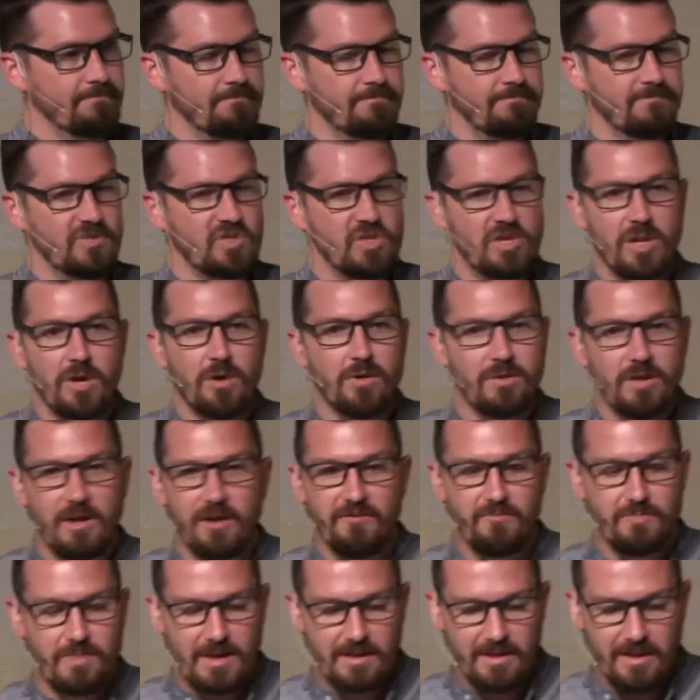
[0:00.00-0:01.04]
To know
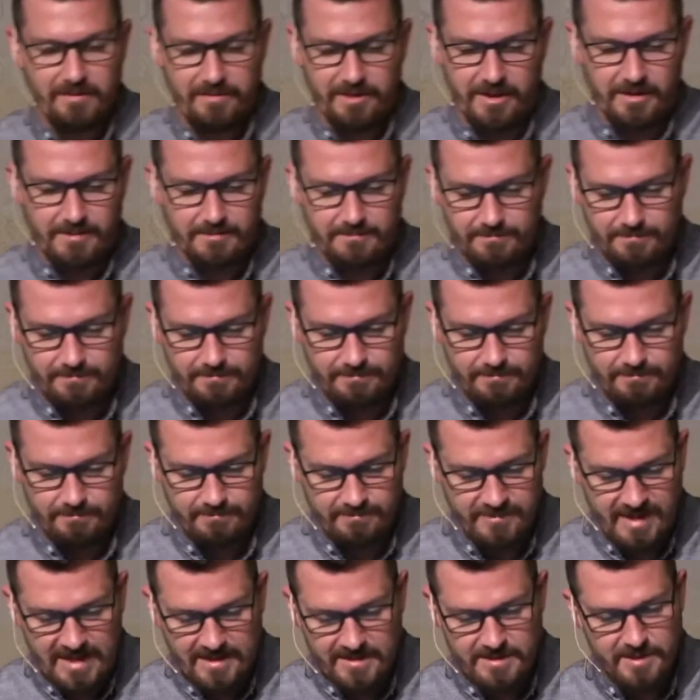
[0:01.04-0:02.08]
love by loving.
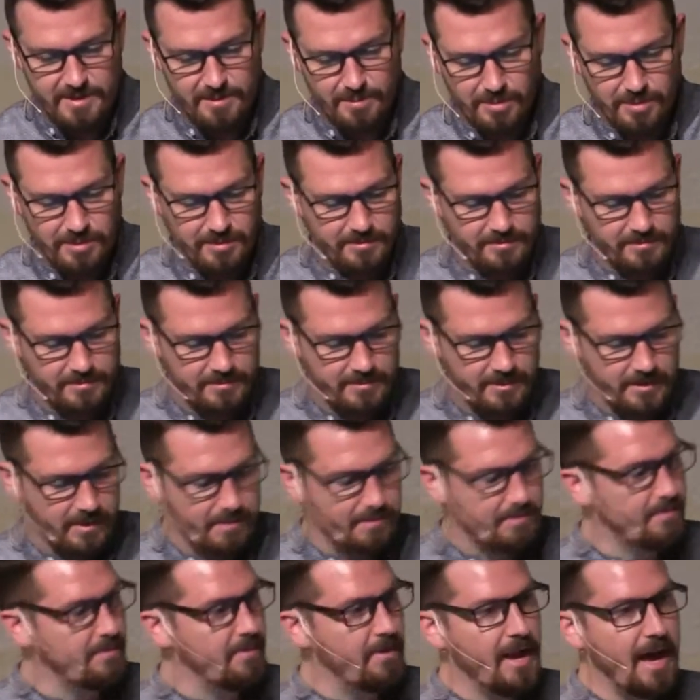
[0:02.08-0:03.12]
That simple.
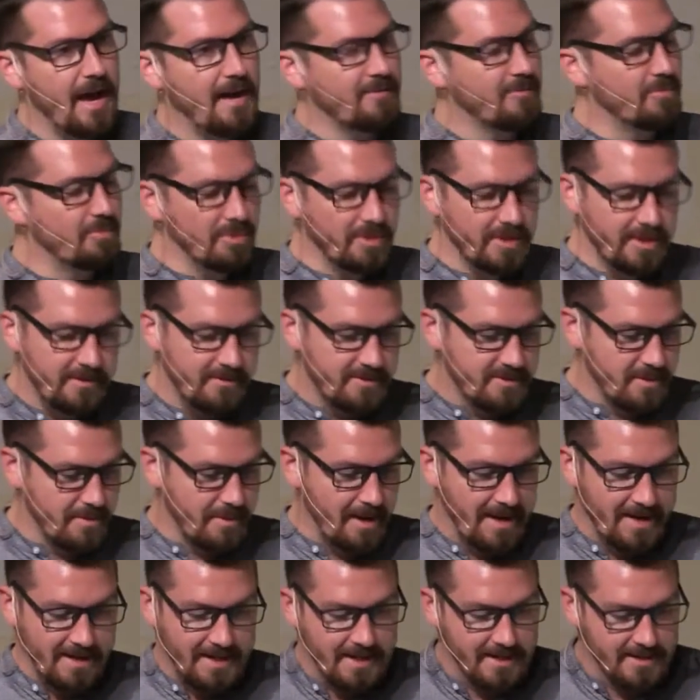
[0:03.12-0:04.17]
Not to believe some
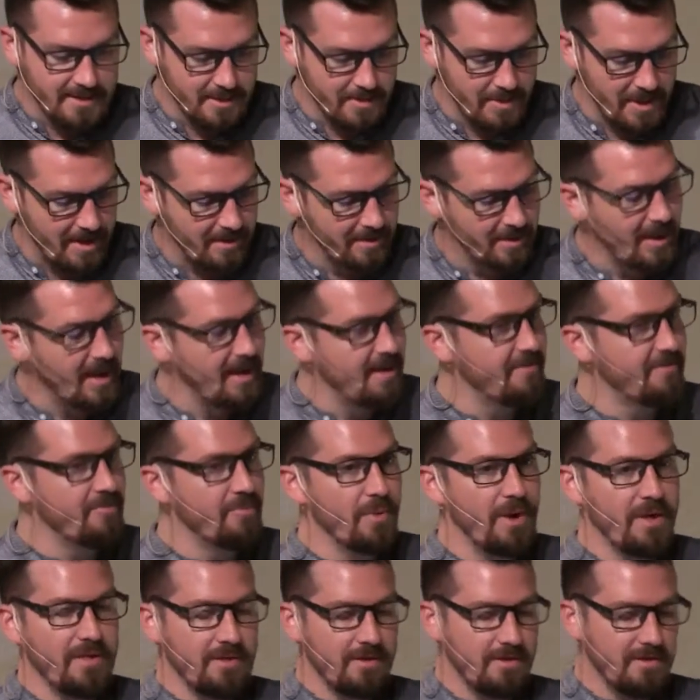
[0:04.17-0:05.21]
ideas about life,
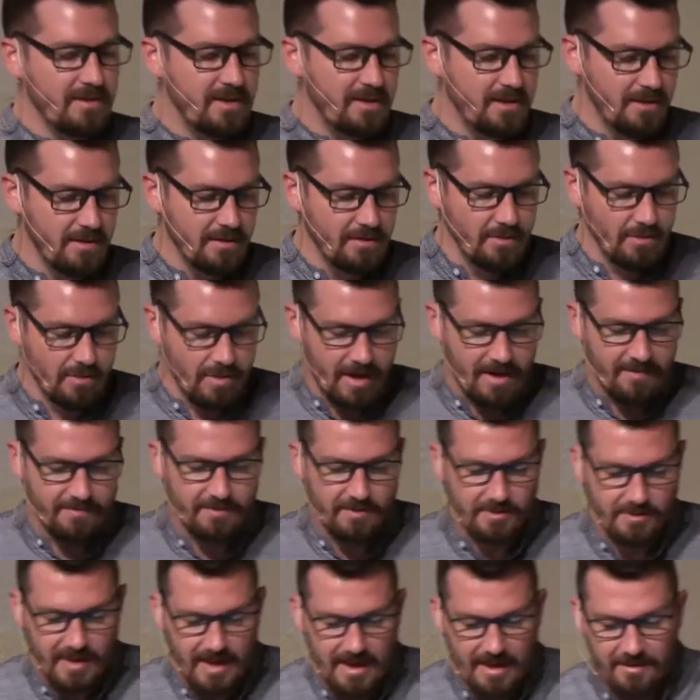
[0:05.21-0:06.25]
whether here or after
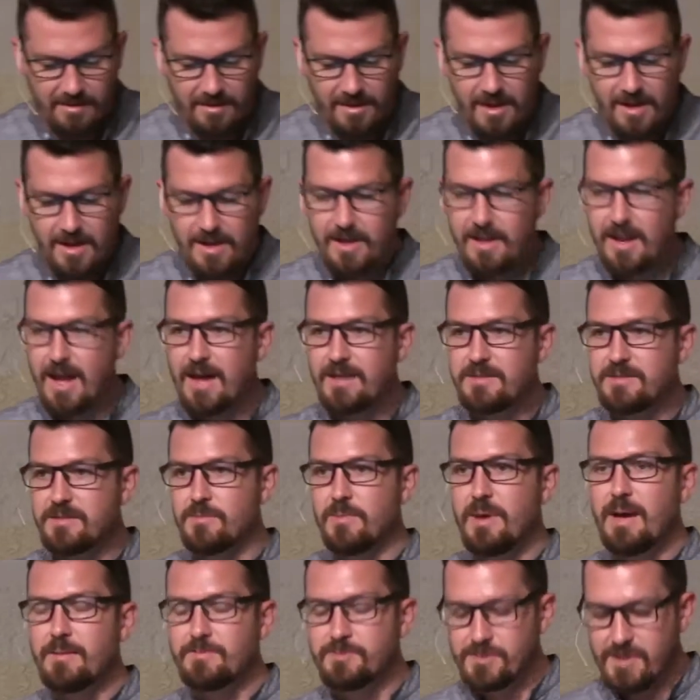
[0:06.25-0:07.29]
death, not some
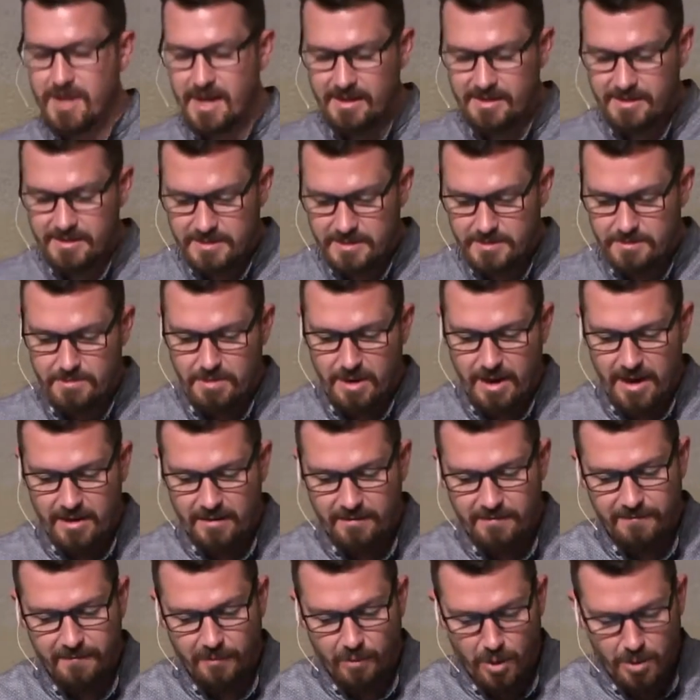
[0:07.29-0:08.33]
abstract disembodied
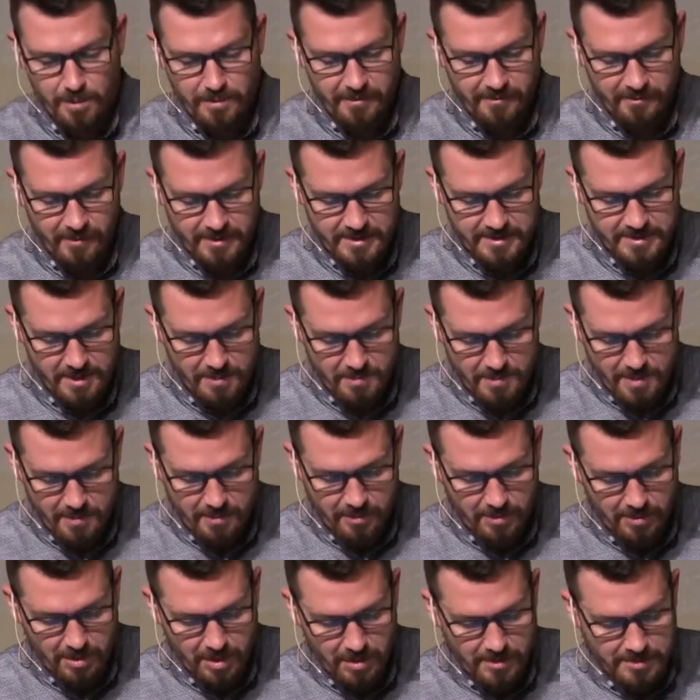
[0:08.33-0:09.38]
form of what some people
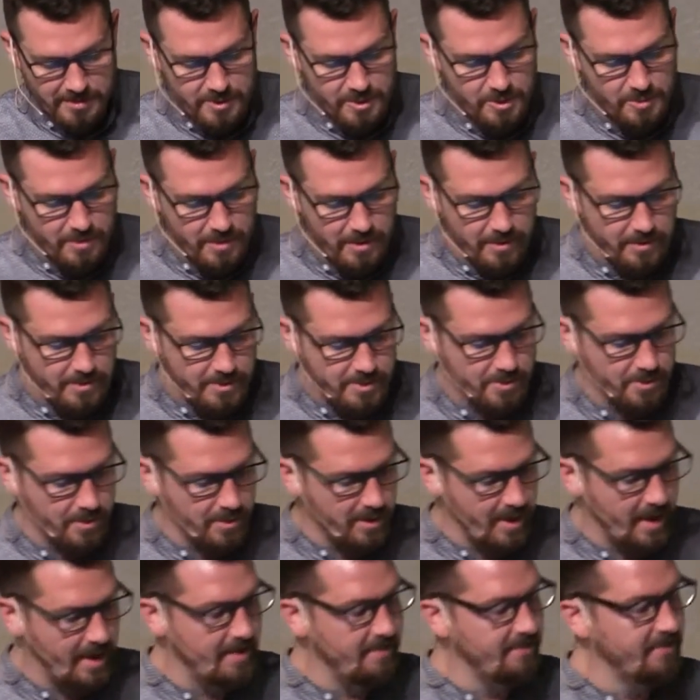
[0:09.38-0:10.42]
call spiritual
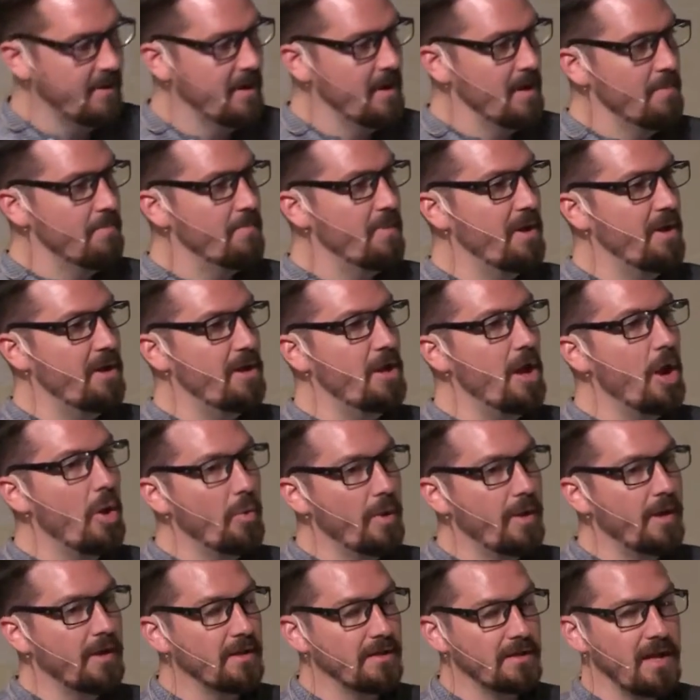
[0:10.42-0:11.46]
life, but
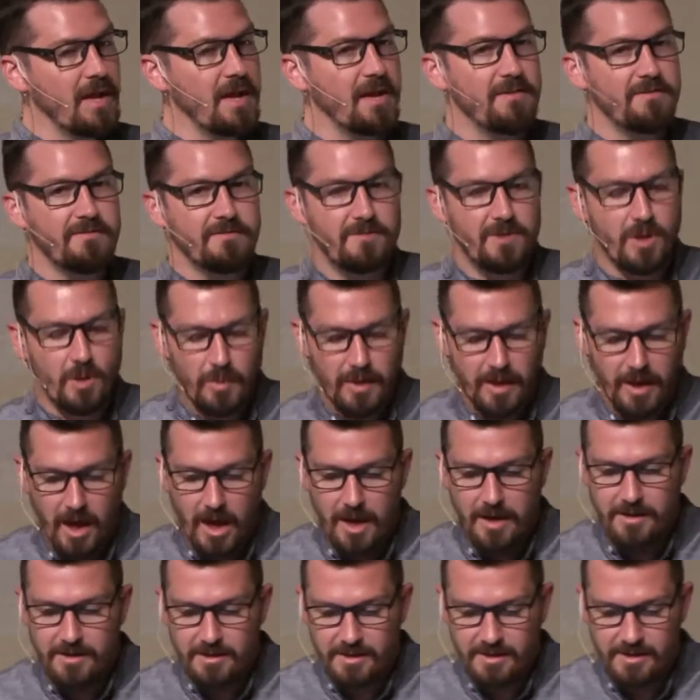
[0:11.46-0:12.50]
knowing life, knowing
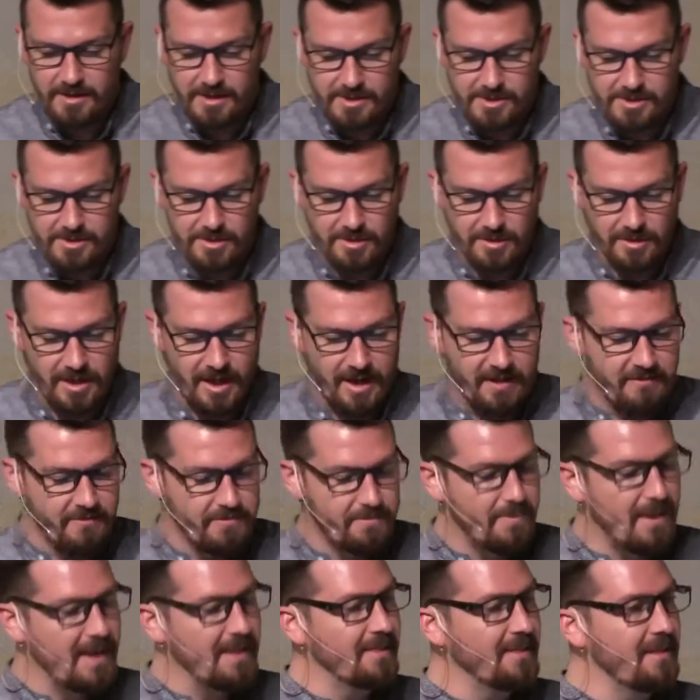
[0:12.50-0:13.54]
unconditional
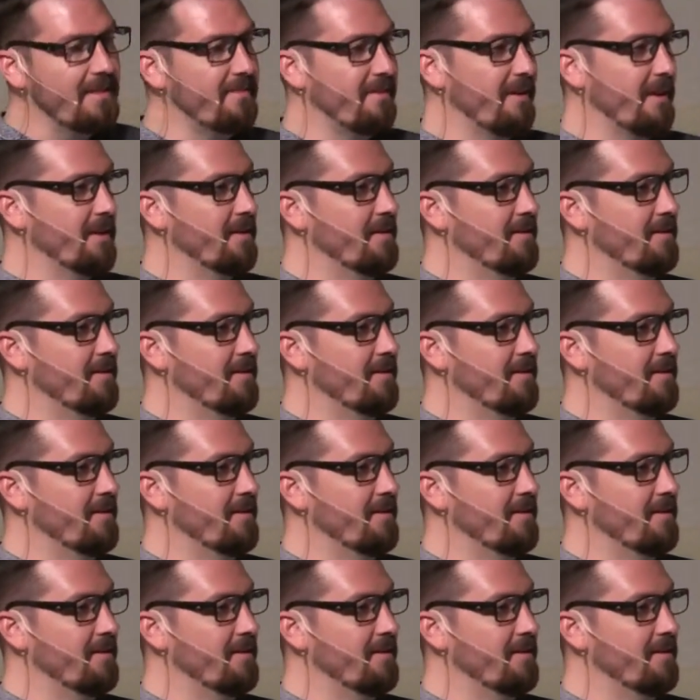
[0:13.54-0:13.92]
life by living.